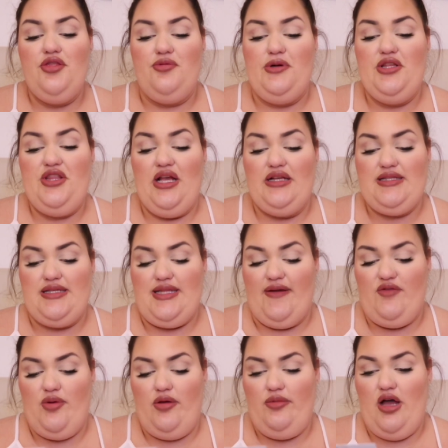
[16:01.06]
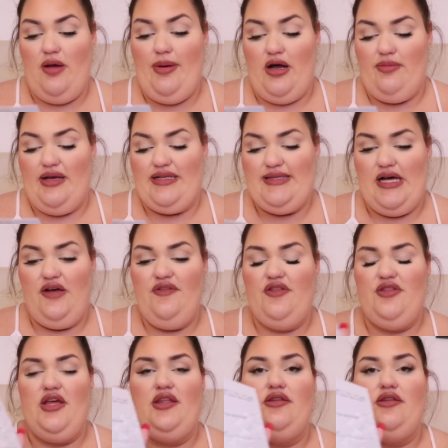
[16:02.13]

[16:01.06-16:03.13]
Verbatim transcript: Three things I love about myself. And